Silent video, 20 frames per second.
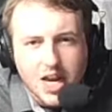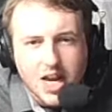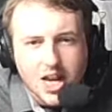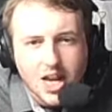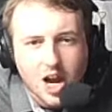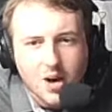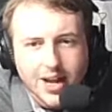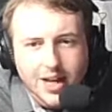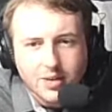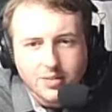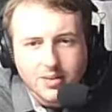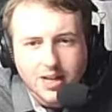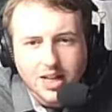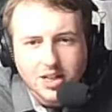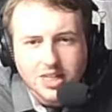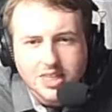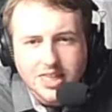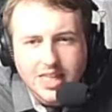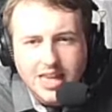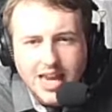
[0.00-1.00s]
No, Ingram now
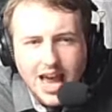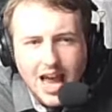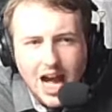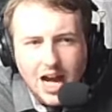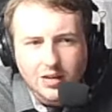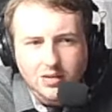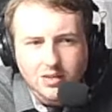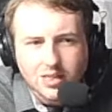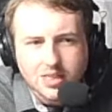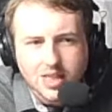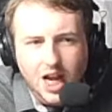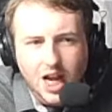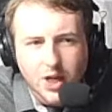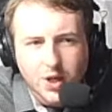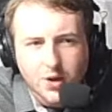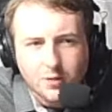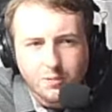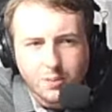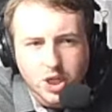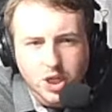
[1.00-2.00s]
looking to the outside
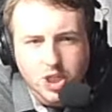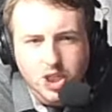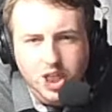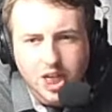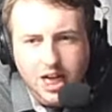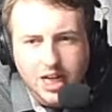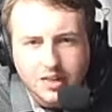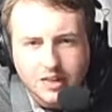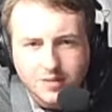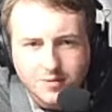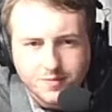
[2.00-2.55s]
of Butcher.